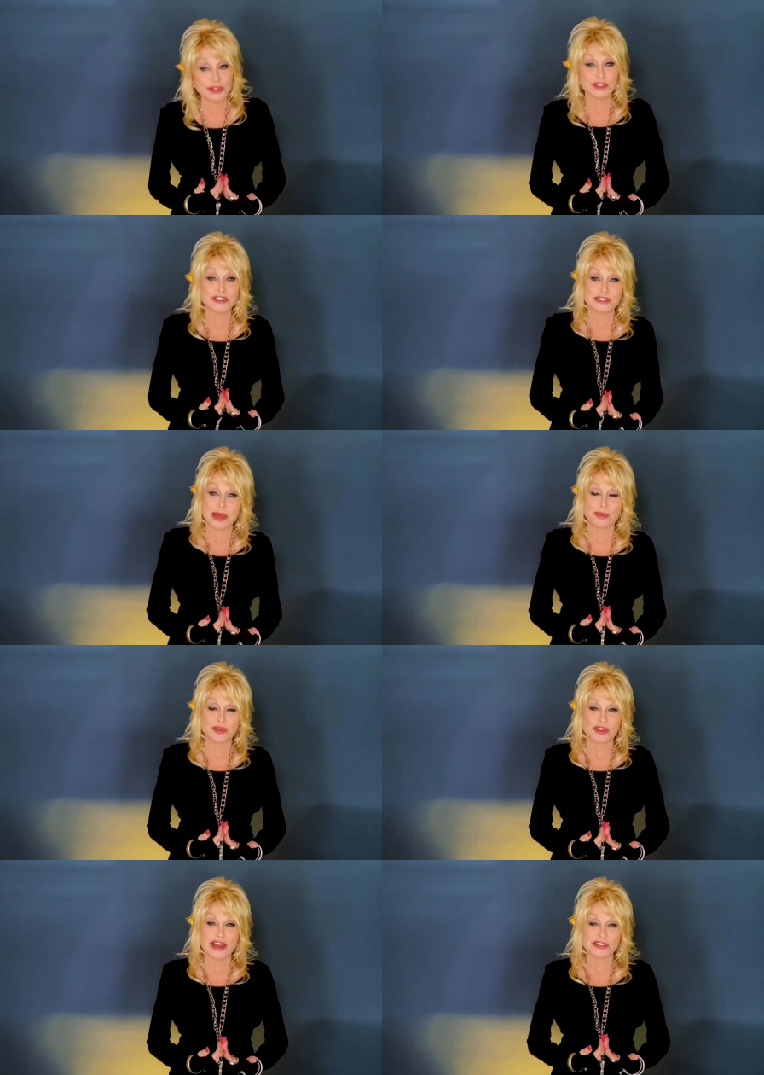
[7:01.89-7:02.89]
a good example
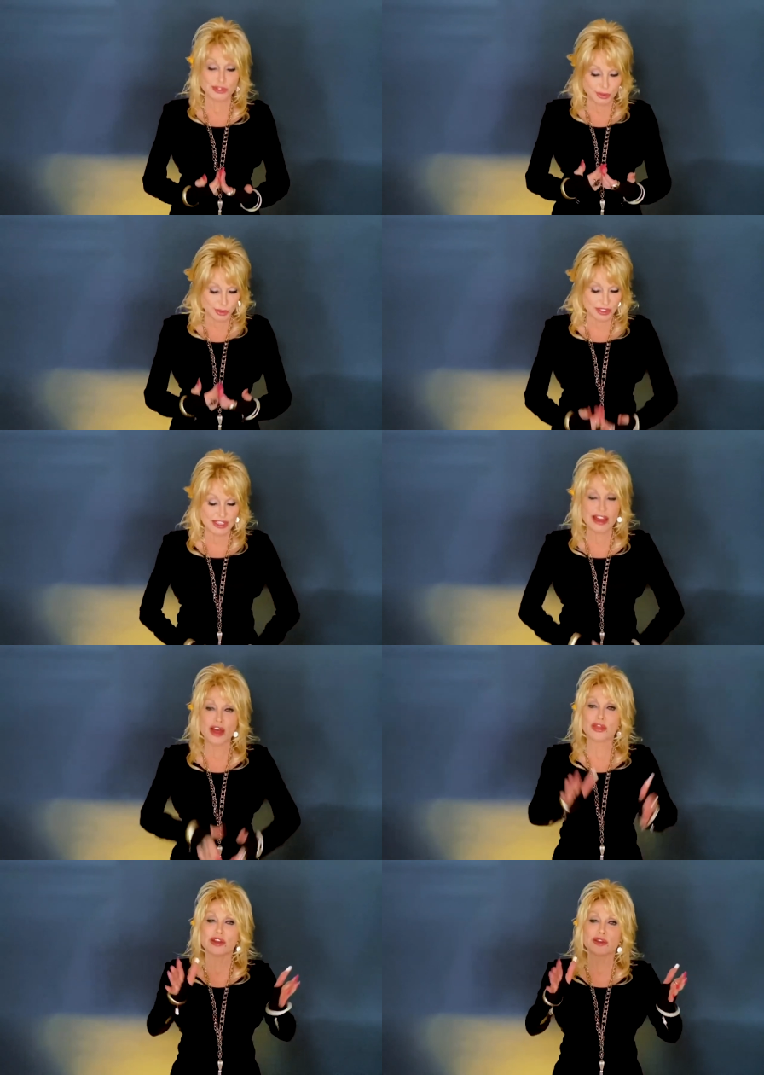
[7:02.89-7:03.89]
of that. So you get
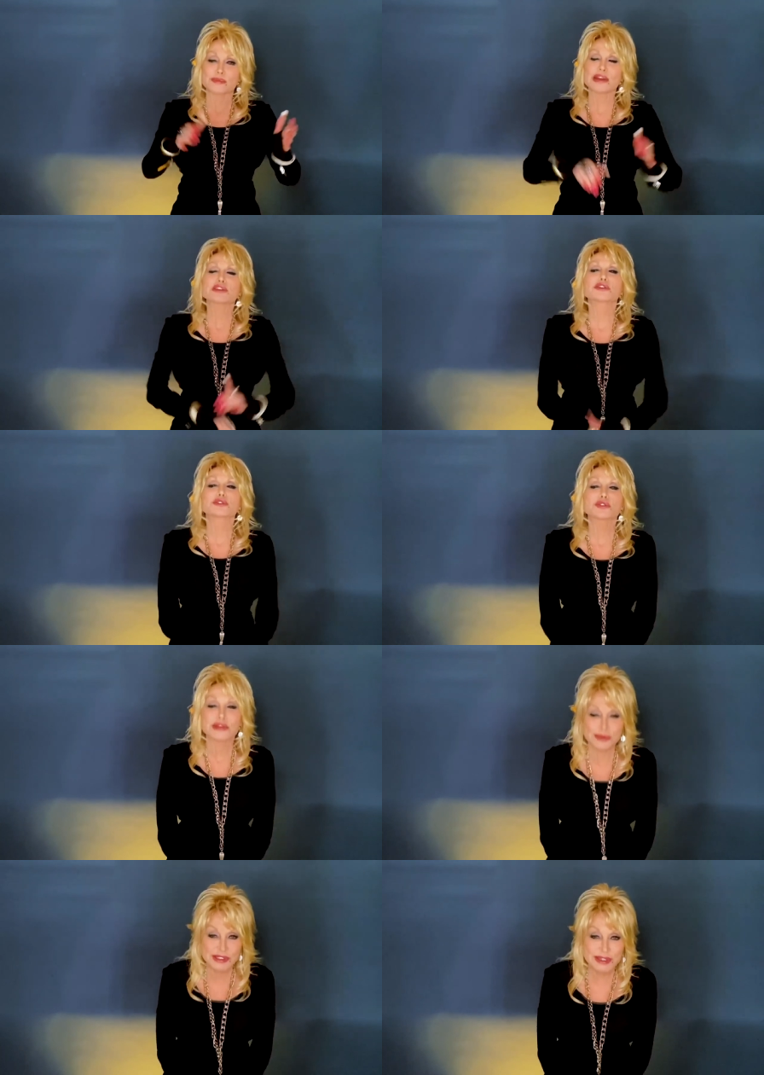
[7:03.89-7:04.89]
out there and make your
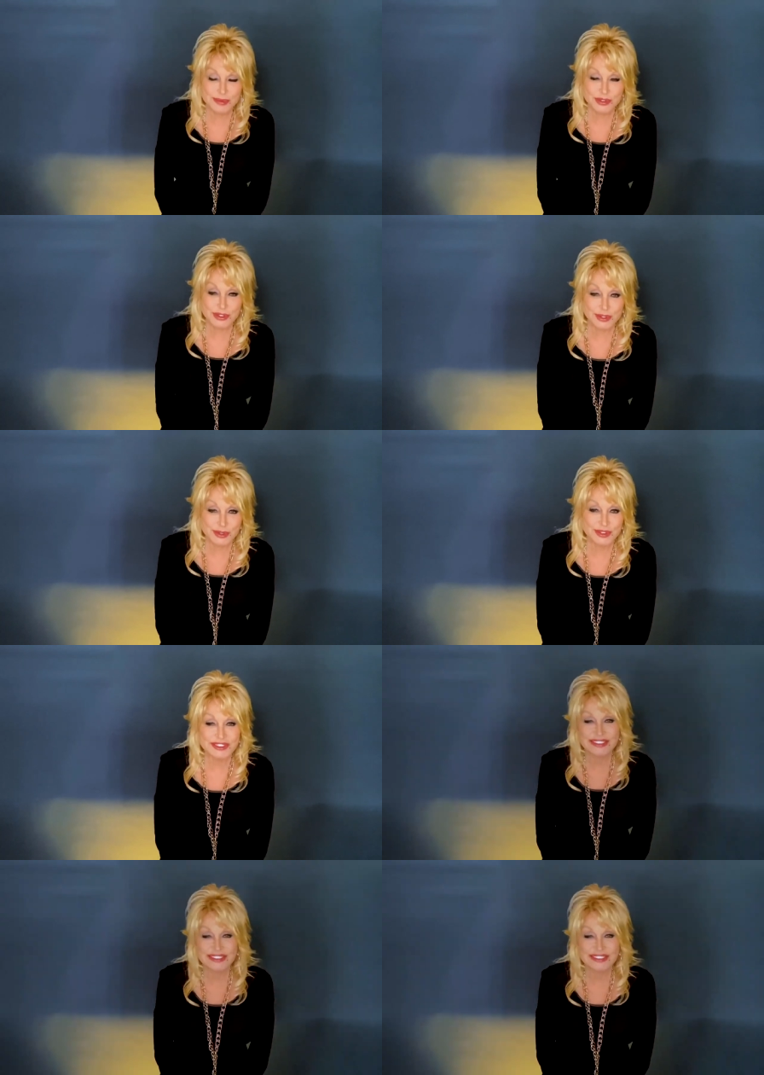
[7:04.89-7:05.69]
dreams come true.